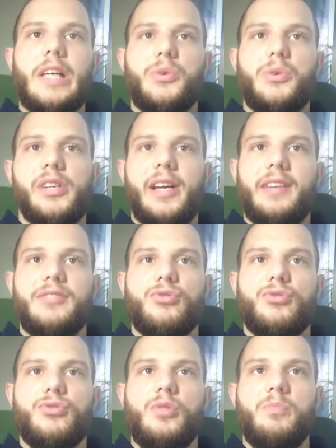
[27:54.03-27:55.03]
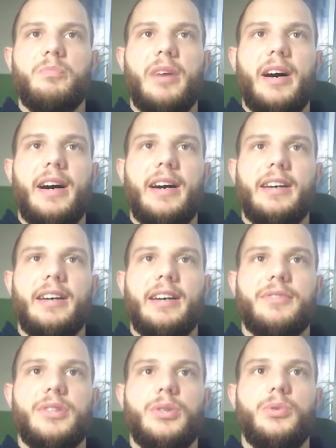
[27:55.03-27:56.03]
to the next room. I
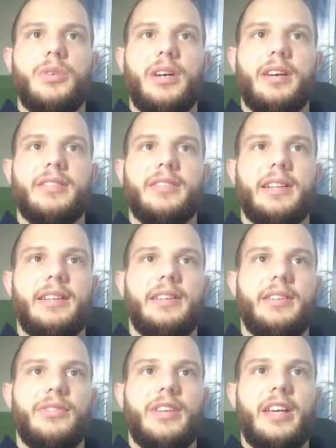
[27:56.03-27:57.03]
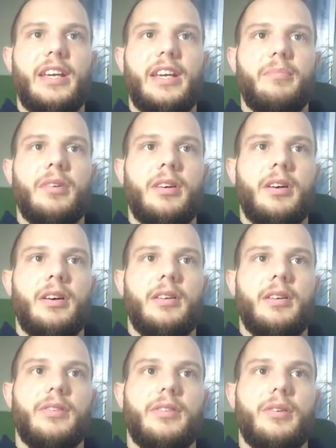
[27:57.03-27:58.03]
have to do exactly the same,
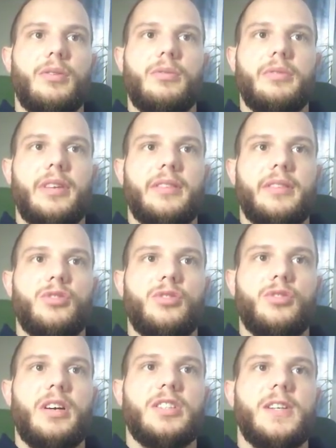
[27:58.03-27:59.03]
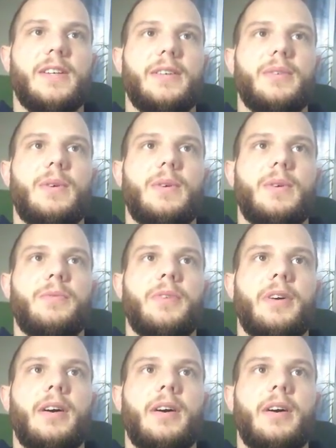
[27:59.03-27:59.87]
so nothing special, you know.